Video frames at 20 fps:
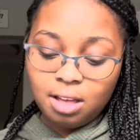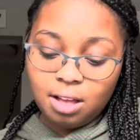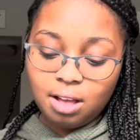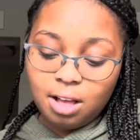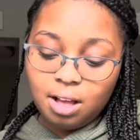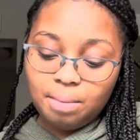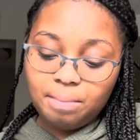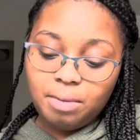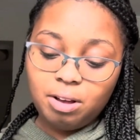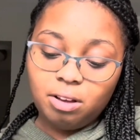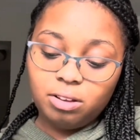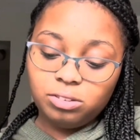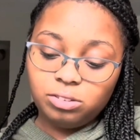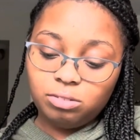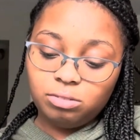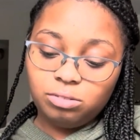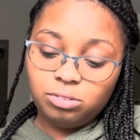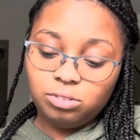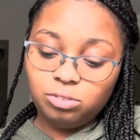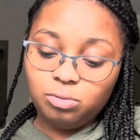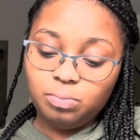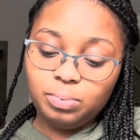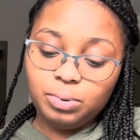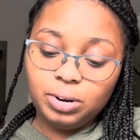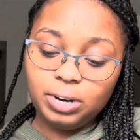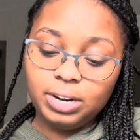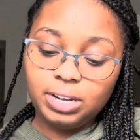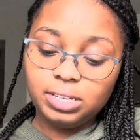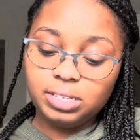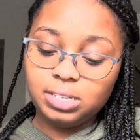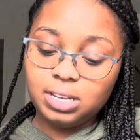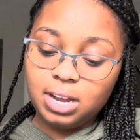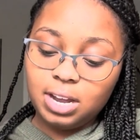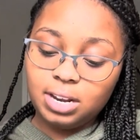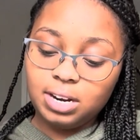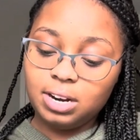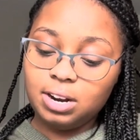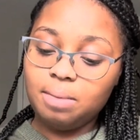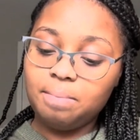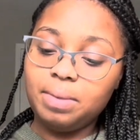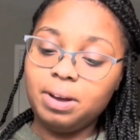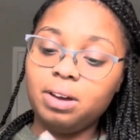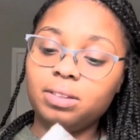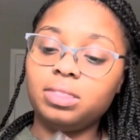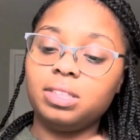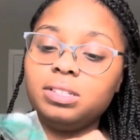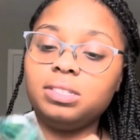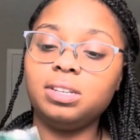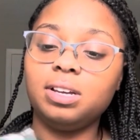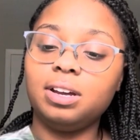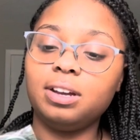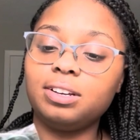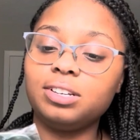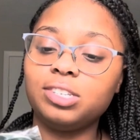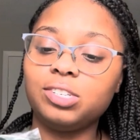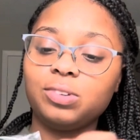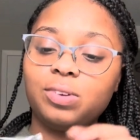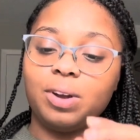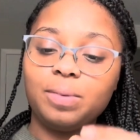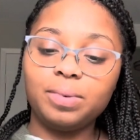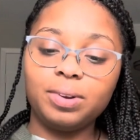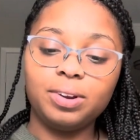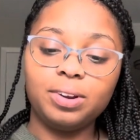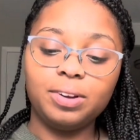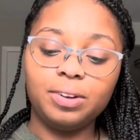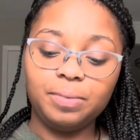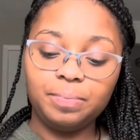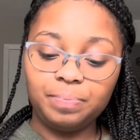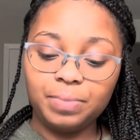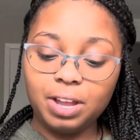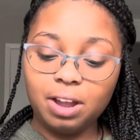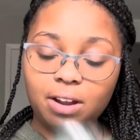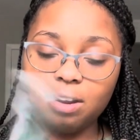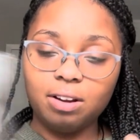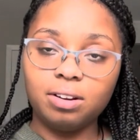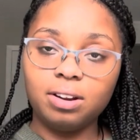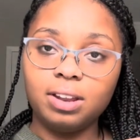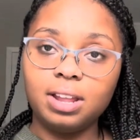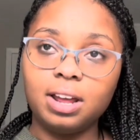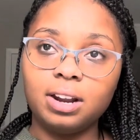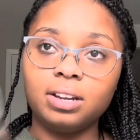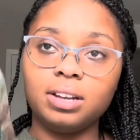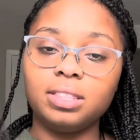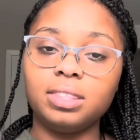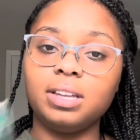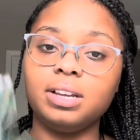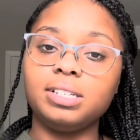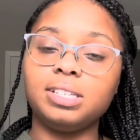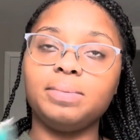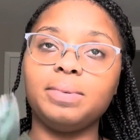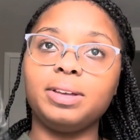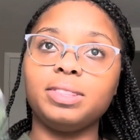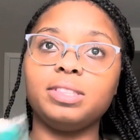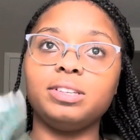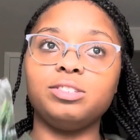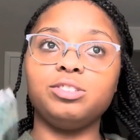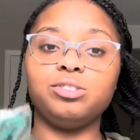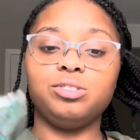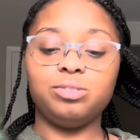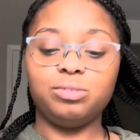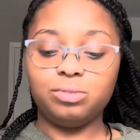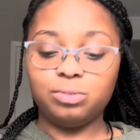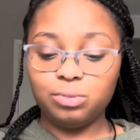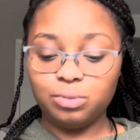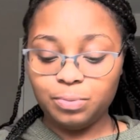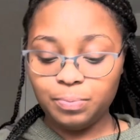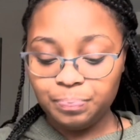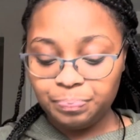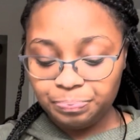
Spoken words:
I'm also super excited about the tongue scrubber. I heard a lot of good things about this too.